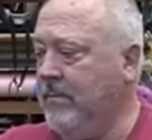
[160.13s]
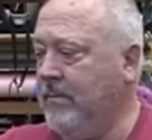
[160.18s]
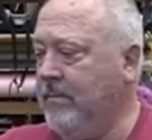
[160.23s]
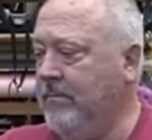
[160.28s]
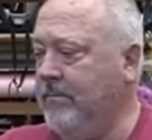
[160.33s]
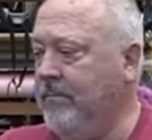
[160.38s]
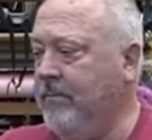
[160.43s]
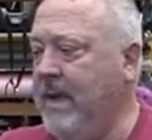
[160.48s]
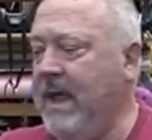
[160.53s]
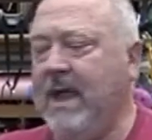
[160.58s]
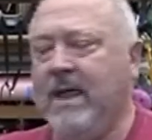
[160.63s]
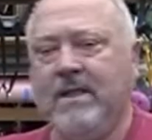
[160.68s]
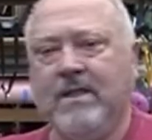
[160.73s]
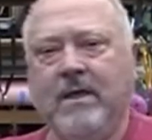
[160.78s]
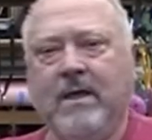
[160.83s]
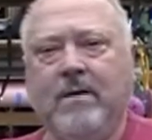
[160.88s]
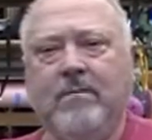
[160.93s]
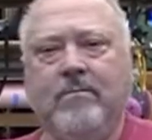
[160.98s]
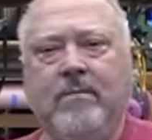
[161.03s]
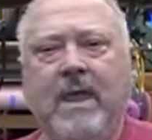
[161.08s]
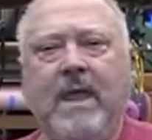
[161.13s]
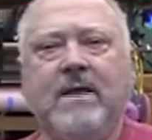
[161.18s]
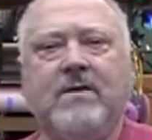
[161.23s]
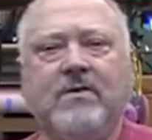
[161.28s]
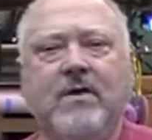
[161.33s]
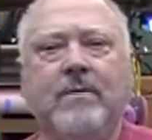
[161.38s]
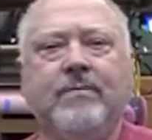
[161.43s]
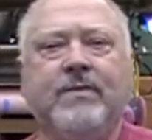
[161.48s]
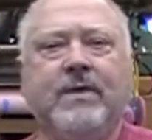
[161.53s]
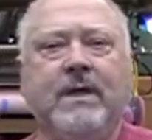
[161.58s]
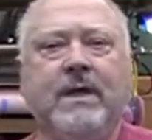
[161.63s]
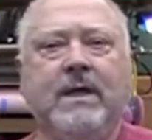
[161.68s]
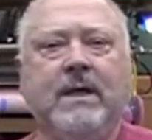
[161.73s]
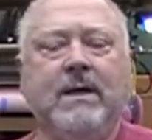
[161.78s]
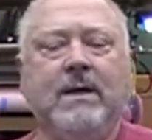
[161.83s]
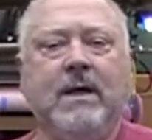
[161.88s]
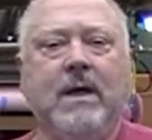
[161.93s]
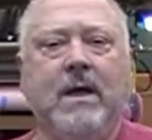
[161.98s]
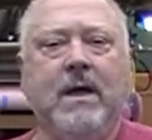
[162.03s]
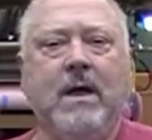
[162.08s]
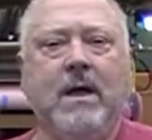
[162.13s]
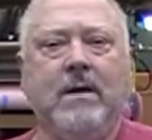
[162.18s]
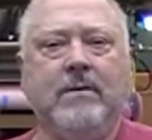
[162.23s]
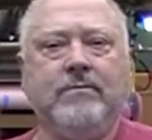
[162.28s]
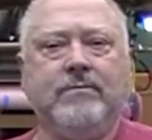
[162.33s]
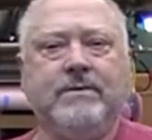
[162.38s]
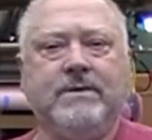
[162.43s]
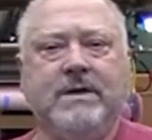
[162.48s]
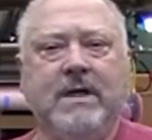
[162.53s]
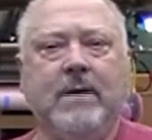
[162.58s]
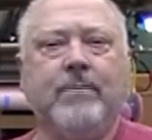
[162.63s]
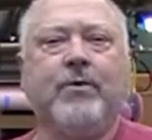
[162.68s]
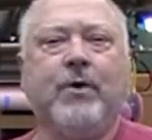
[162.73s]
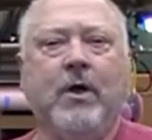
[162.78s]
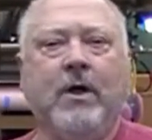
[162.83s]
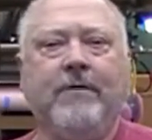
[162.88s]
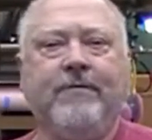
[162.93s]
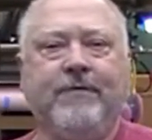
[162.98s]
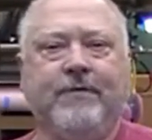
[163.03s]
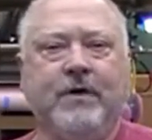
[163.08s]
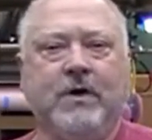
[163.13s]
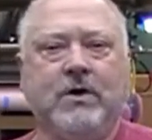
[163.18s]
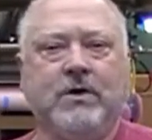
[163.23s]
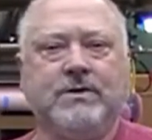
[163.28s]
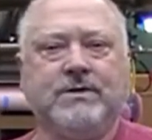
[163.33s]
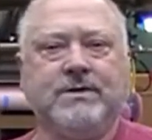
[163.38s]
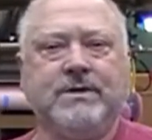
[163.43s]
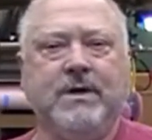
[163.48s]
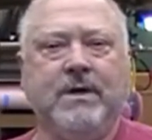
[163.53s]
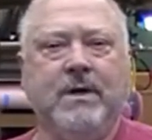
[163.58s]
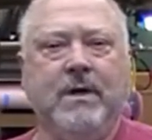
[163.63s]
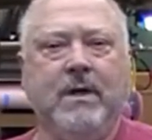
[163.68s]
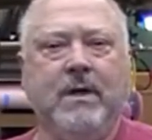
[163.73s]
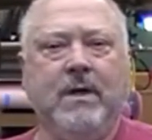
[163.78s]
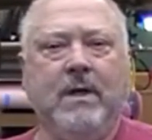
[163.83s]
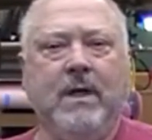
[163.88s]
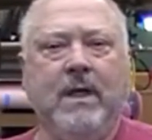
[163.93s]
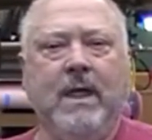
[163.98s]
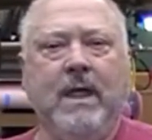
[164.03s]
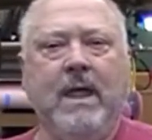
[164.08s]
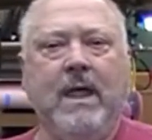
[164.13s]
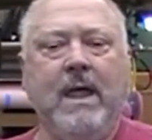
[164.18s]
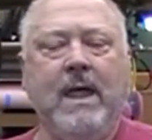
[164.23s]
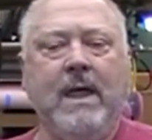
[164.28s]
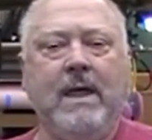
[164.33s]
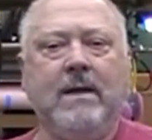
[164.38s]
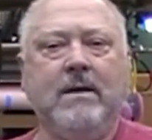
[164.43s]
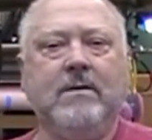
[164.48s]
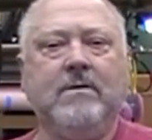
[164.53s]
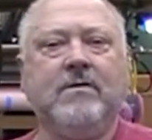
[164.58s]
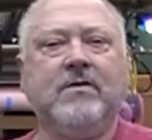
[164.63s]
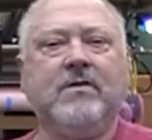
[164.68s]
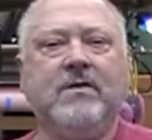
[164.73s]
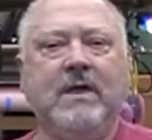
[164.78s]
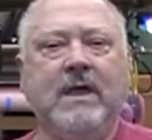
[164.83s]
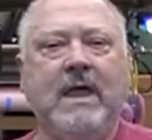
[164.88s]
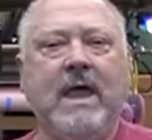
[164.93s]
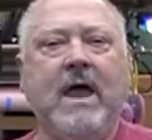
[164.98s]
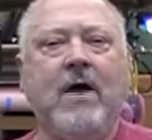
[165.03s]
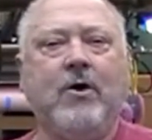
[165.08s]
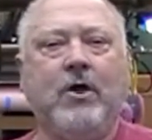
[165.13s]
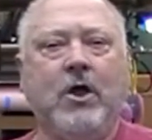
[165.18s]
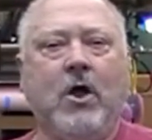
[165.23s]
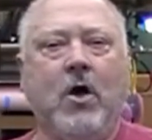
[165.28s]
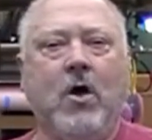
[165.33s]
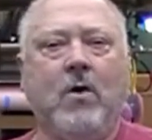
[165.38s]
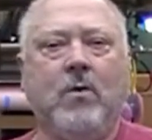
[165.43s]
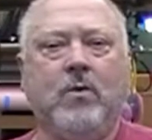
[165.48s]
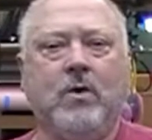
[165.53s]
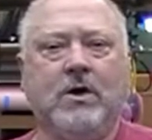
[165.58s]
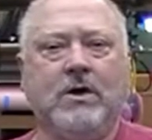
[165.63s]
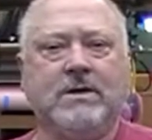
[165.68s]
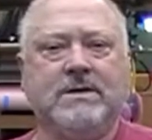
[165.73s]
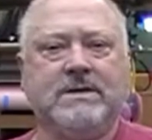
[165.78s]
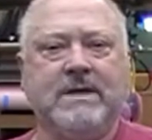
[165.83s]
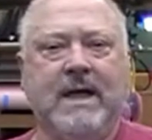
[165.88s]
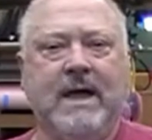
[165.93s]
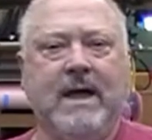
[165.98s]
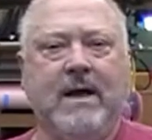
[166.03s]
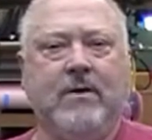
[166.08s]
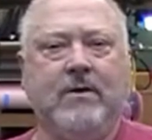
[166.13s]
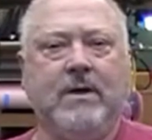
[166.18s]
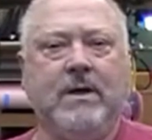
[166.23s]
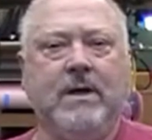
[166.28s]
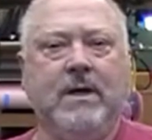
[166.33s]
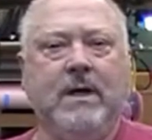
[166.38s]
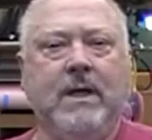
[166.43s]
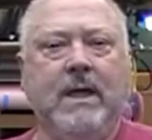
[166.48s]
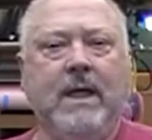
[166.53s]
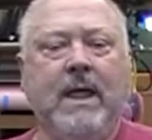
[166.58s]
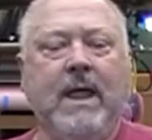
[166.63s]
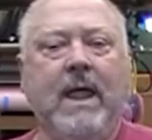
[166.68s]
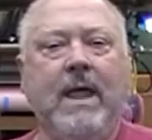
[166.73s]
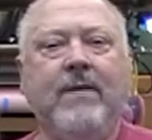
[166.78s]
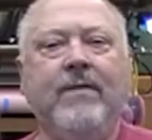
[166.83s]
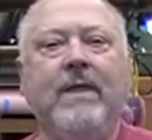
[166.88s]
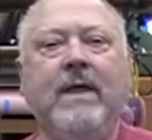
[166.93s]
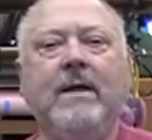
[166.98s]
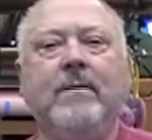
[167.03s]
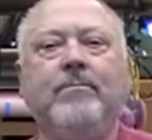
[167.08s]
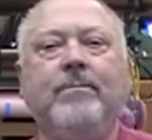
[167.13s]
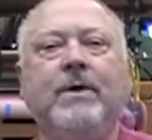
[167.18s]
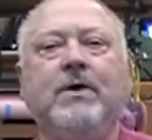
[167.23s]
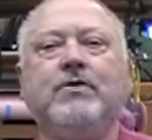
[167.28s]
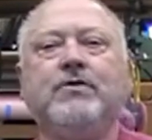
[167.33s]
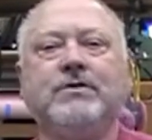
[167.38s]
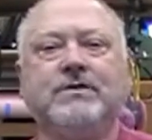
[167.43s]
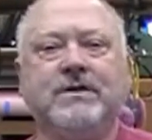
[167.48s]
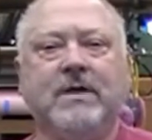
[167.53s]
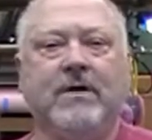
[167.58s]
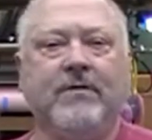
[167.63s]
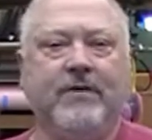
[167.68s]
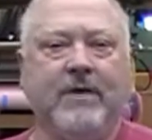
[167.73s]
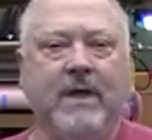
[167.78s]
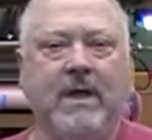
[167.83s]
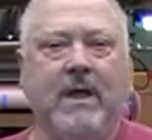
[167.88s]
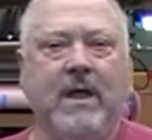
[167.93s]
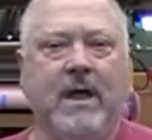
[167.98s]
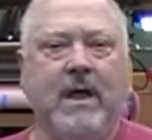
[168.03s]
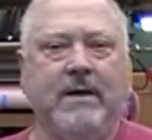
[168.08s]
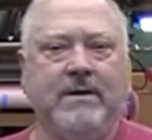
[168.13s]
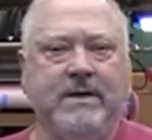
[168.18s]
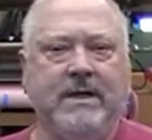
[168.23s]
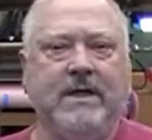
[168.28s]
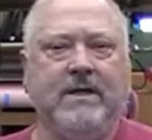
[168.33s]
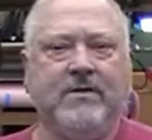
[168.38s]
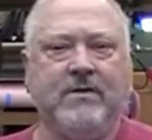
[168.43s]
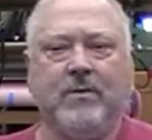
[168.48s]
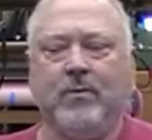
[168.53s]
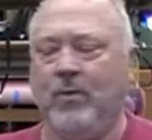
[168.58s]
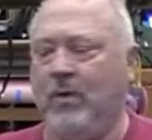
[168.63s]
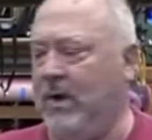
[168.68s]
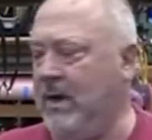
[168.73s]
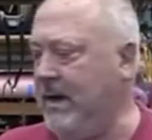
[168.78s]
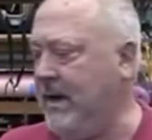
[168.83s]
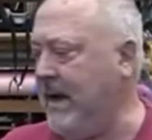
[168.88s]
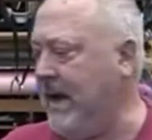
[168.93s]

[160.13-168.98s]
Make something temporary first and see how it all works out, and then build yourself a decent one.